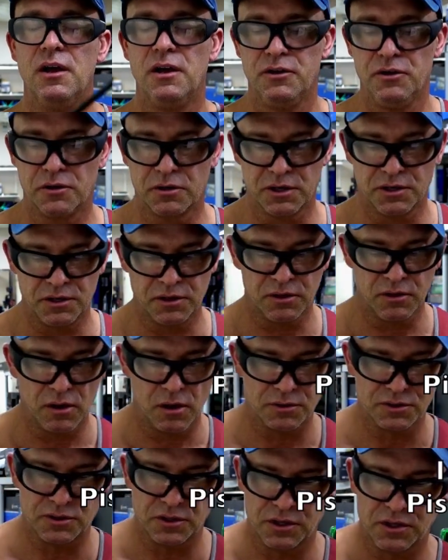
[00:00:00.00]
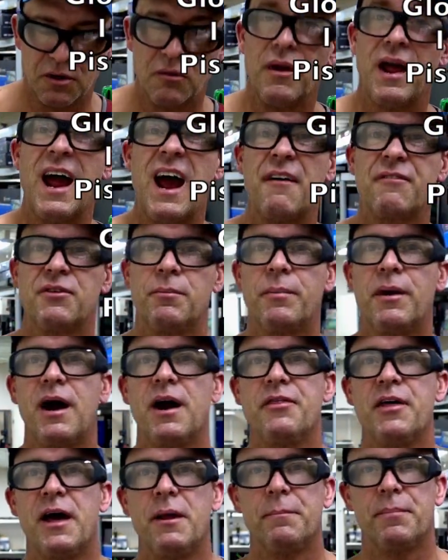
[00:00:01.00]
You're good to go. So you don't have to buy
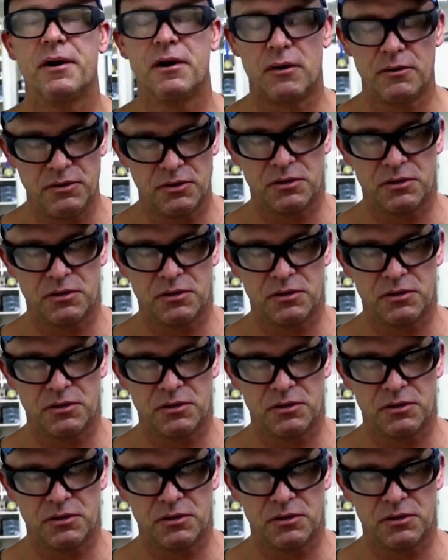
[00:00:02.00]
that barrel.